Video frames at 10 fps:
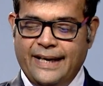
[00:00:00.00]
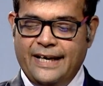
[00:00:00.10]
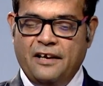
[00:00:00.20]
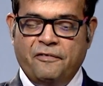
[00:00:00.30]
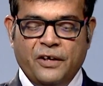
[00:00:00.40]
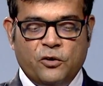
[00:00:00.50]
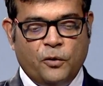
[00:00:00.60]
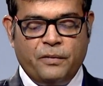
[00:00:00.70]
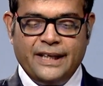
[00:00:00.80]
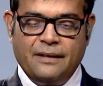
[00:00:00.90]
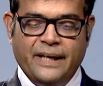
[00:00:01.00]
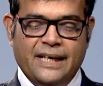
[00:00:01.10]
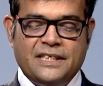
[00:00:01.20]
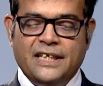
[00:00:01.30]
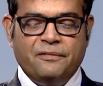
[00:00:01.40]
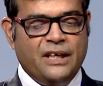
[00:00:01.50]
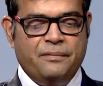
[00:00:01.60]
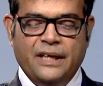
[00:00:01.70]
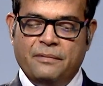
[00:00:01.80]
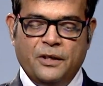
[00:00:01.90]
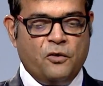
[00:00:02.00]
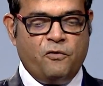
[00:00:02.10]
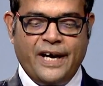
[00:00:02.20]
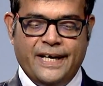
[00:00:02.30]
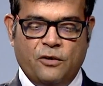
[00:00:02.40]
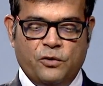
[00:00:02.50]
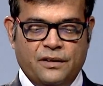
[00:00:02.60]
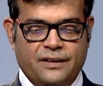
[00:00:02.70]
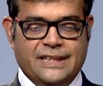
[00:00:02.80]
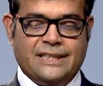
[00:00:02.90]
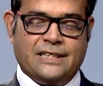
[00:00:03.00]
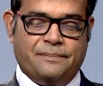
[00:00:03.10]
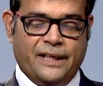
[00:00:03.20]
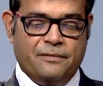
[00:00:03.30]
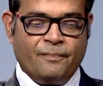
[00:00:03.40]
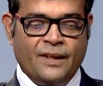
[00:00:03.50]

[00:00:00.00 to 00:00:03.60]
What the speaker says: and if we go by the balance sheet, we will be able to find out this aspect.